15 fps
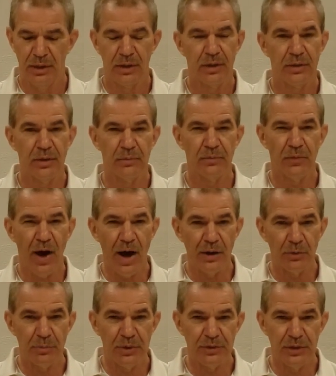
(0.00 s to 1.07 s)
The final
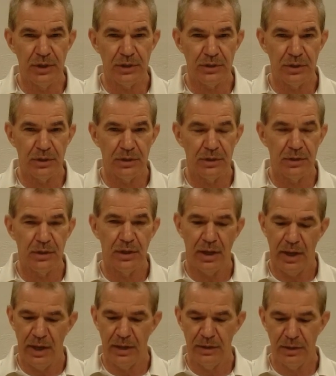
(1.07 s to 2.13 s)
position
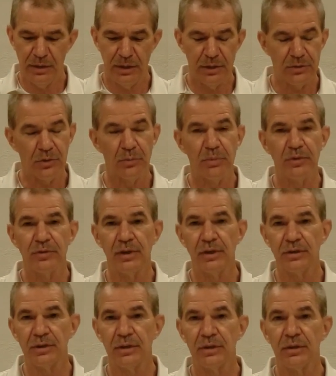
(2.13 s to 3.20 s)
and the initial
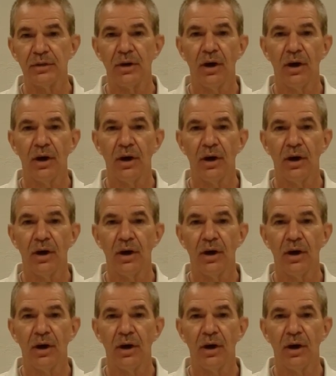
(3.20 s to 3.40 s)
position